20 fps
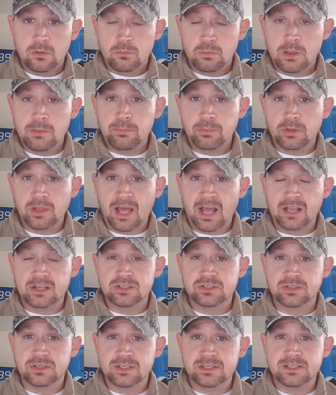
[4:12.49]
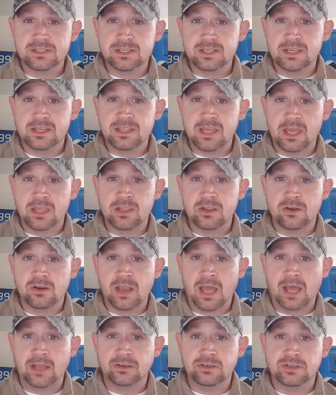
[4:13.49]
People actually see that you're
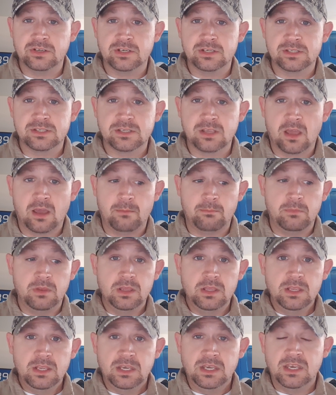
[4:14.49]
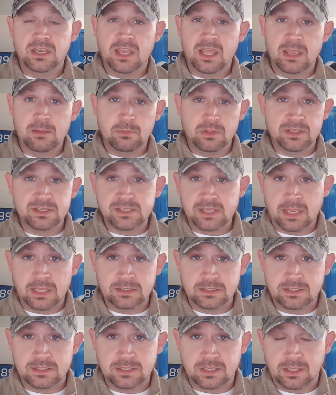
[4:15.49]
not just some nameless
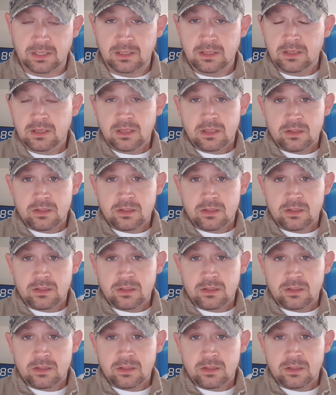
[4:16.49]
entity.